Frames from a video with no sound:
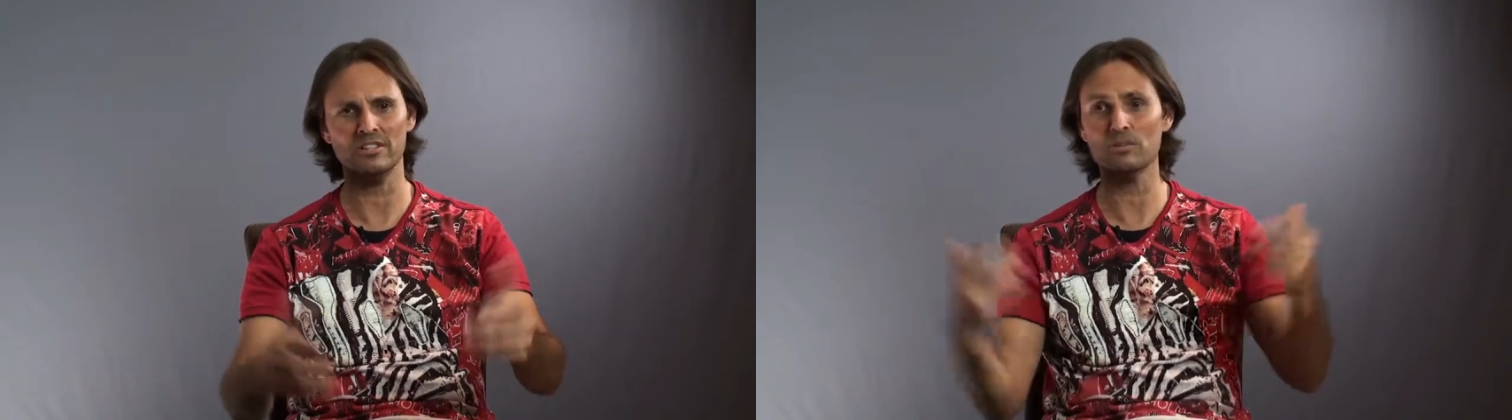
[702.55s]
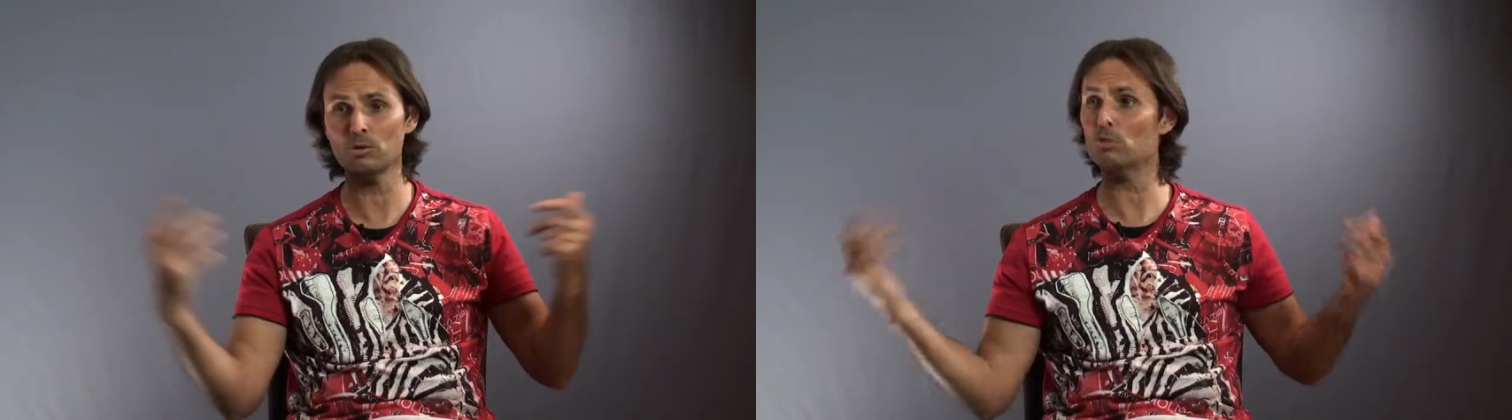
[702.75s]

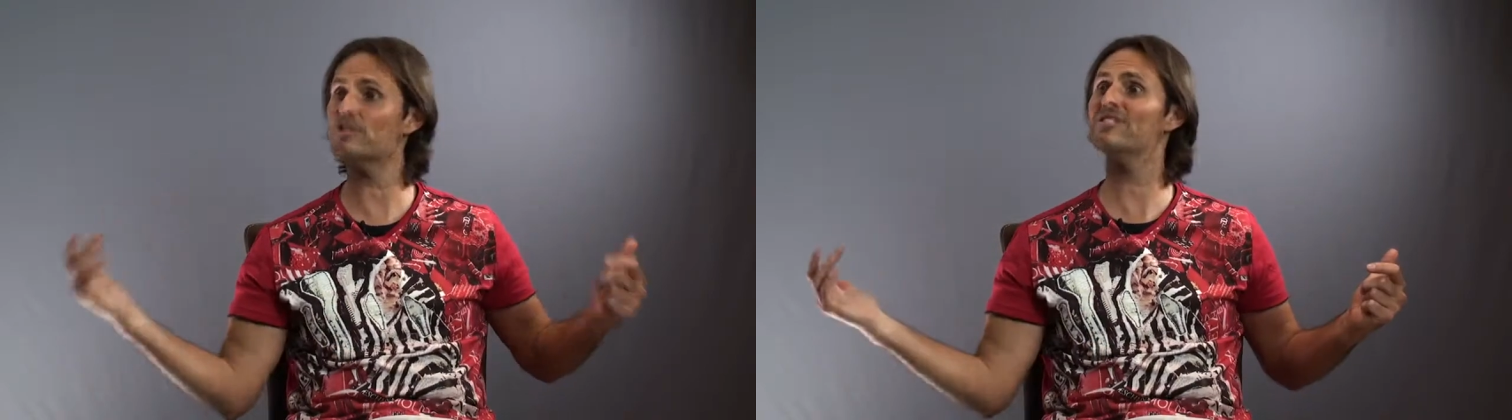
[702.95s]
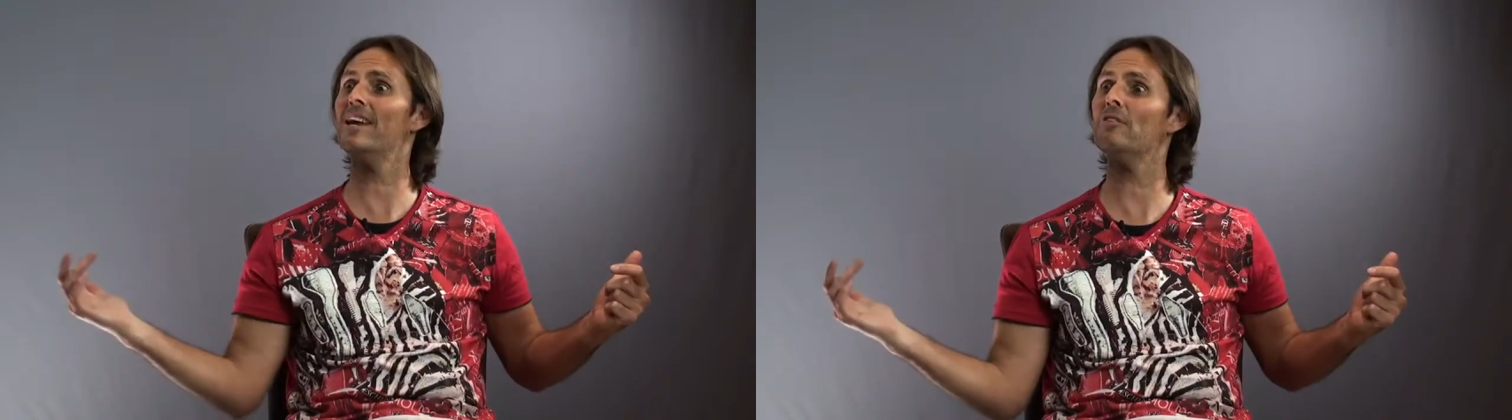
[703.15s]
that
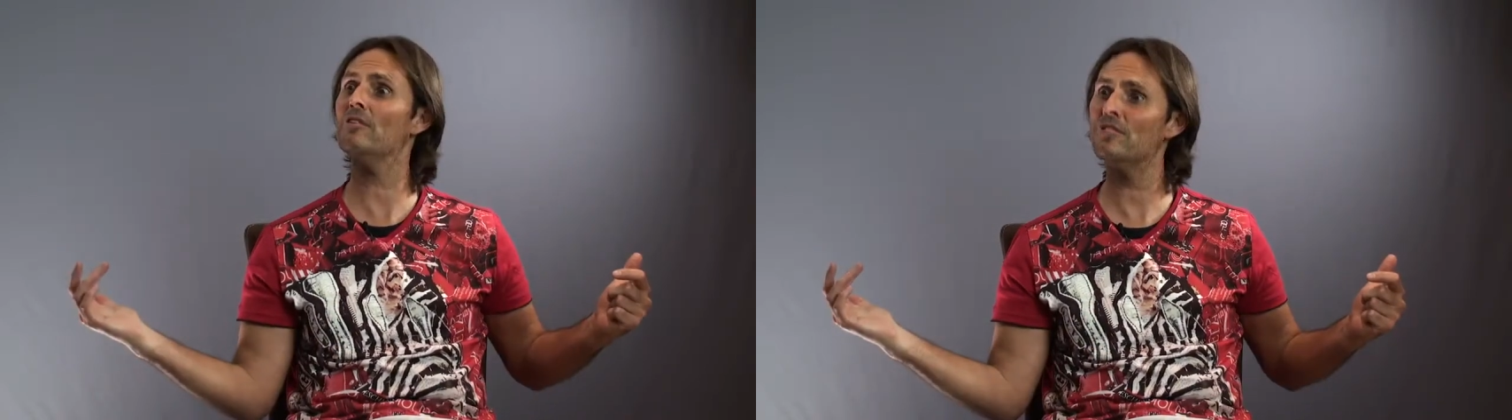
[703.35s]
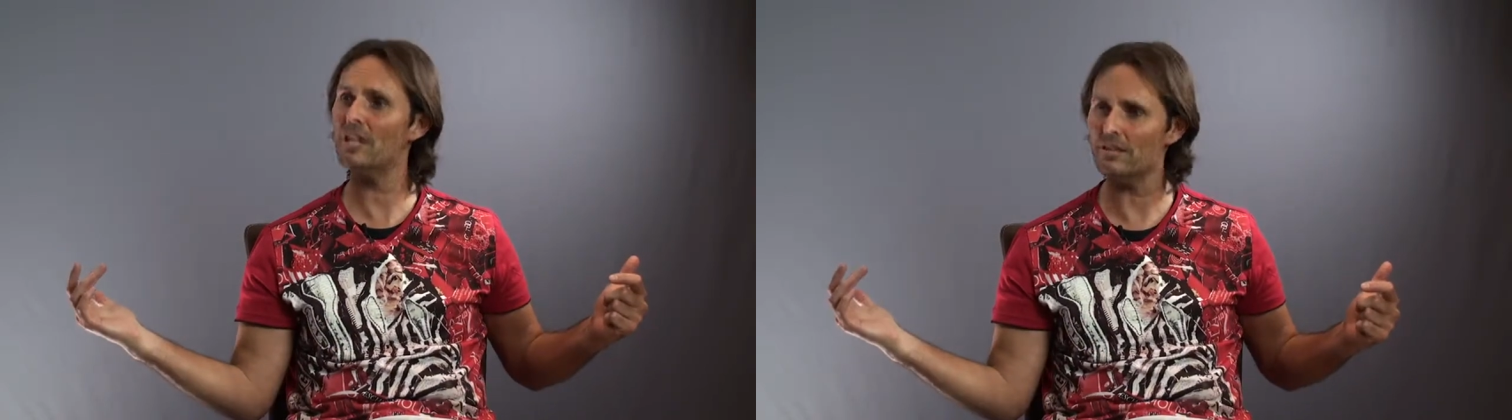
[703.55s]
causes our
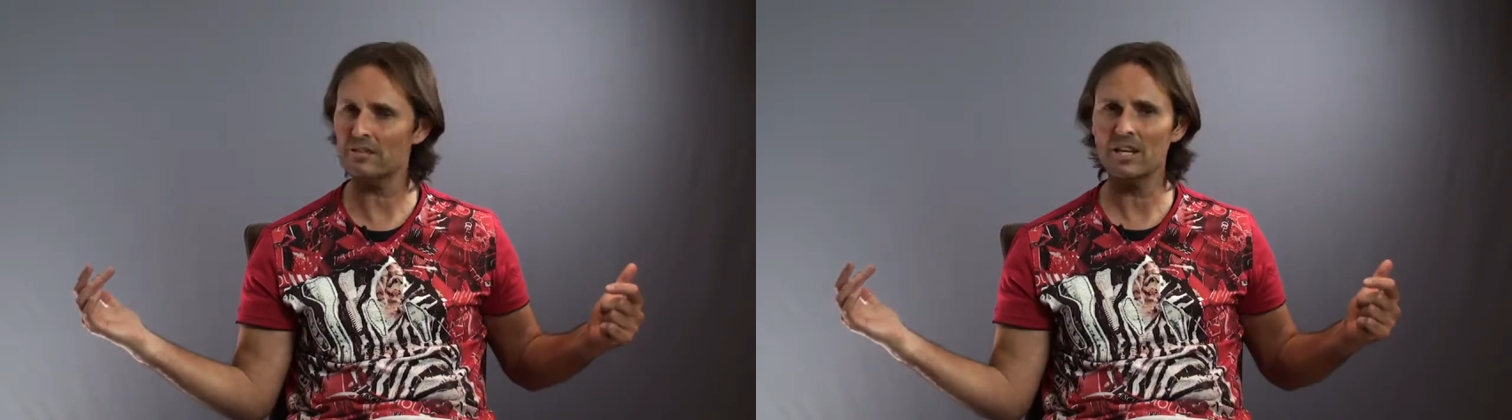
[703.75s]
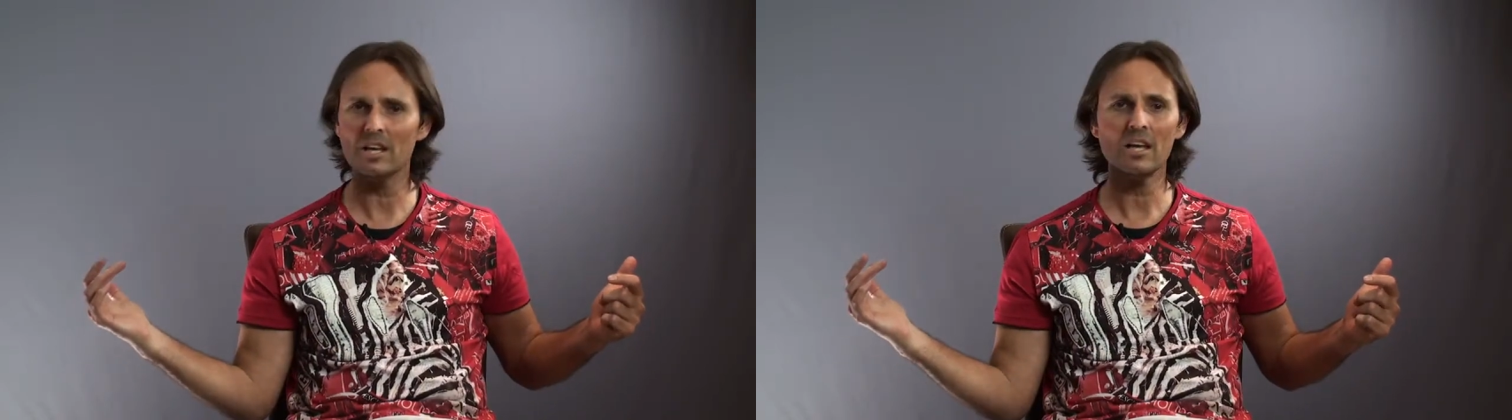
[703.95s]
own
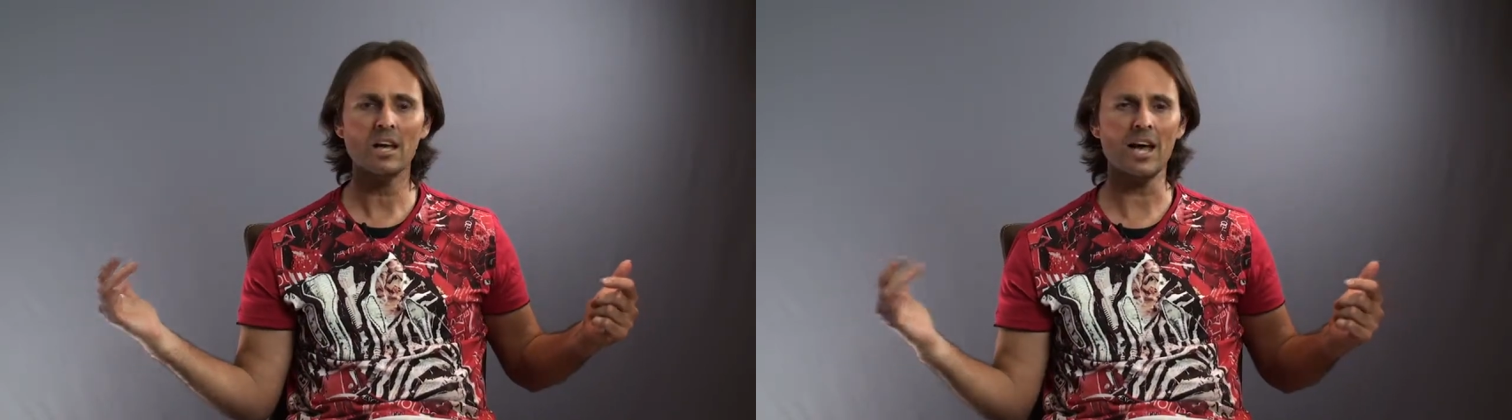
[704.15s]
death. Yeah.